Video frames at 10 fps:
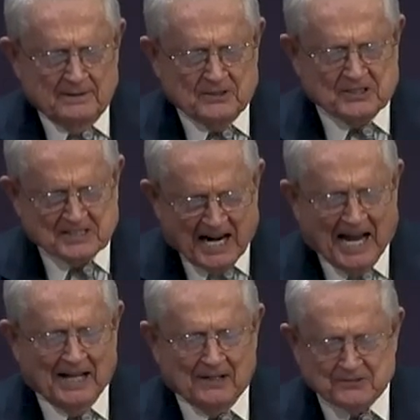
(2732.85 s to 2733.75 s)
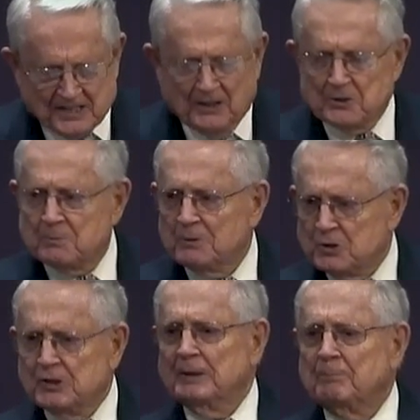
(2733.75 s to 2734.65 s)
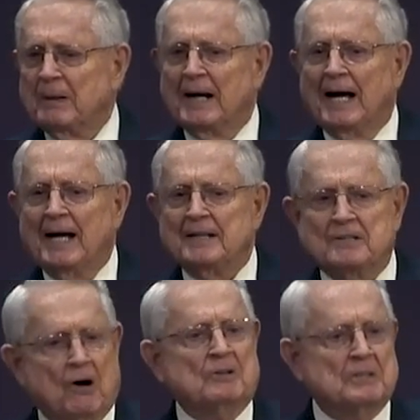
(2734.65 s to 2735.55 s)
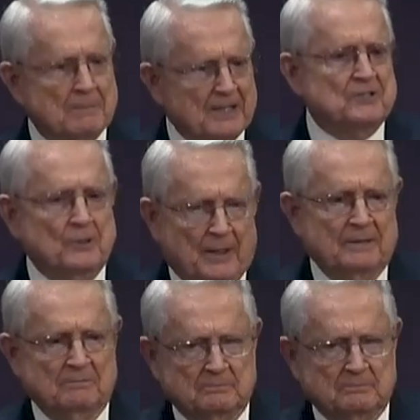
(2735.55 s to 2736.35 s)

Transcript: style of salesmanship, and I talked them into it.